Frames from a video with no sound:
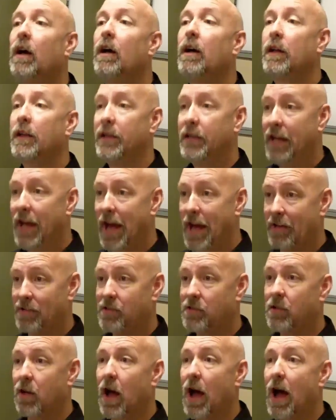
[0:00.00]

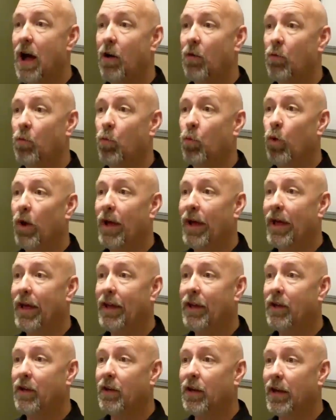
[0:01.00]
Yes,
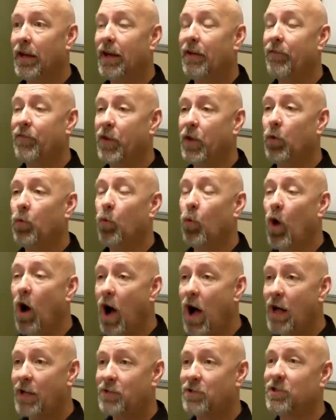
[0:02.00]
if you
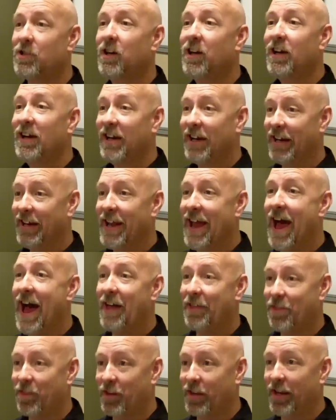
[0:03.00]
watch an
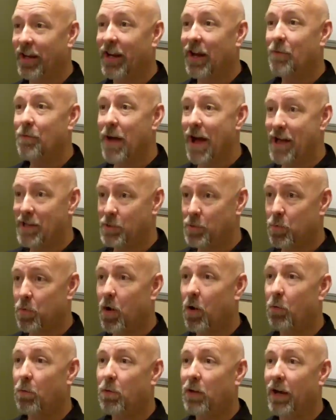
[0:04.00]
athlete, a
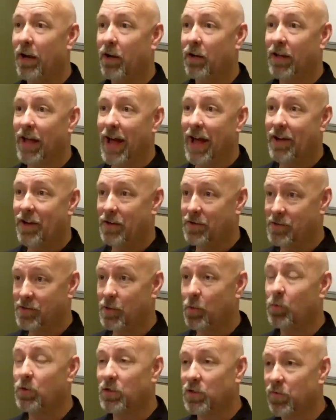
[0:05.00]
basketball player, land on
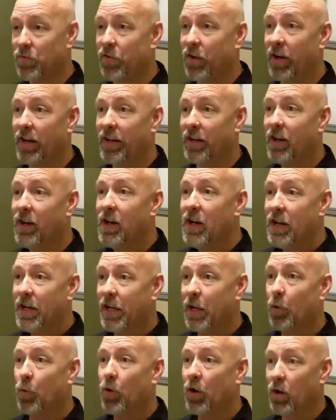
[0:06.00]
someone's foot,
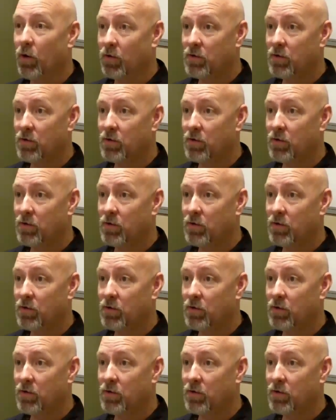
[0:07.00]
you will